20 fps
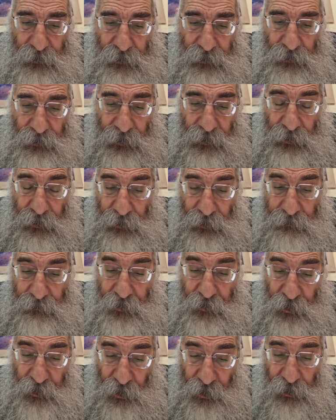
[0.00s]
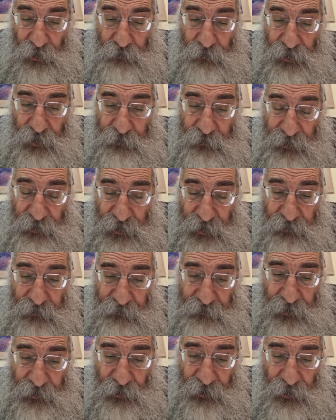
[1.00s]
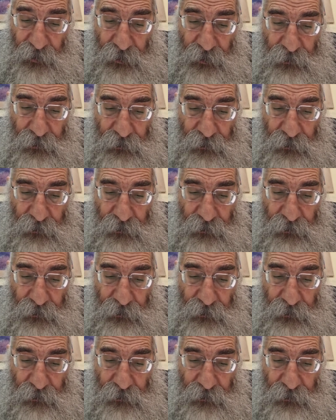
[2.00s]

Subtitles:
the inyan of sholem specifically,